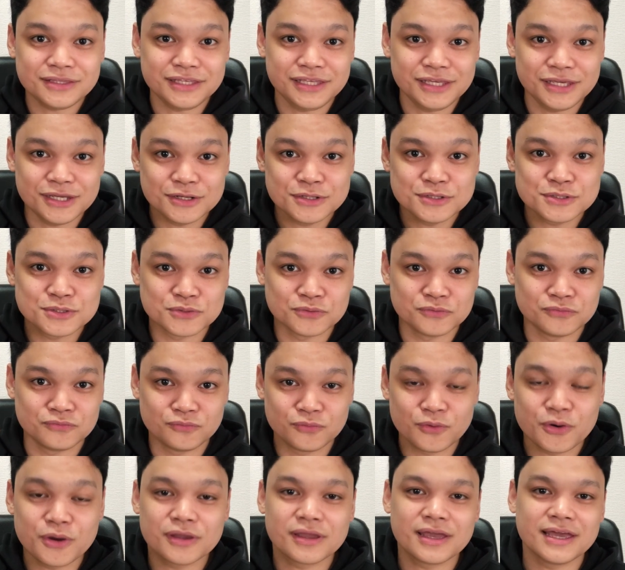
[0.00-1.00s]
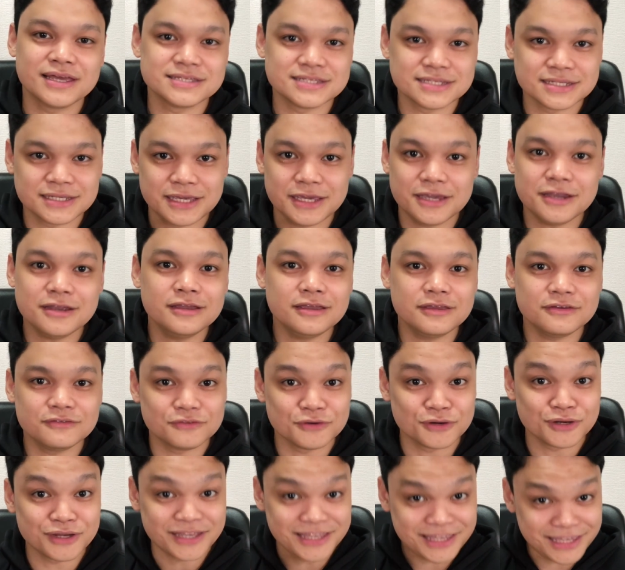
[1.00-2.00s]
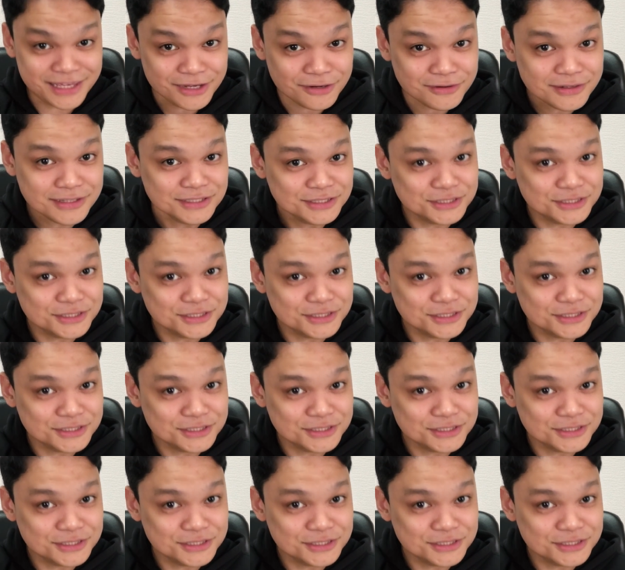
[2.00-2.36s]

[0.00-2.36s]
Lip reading: years of work as a caregiver here in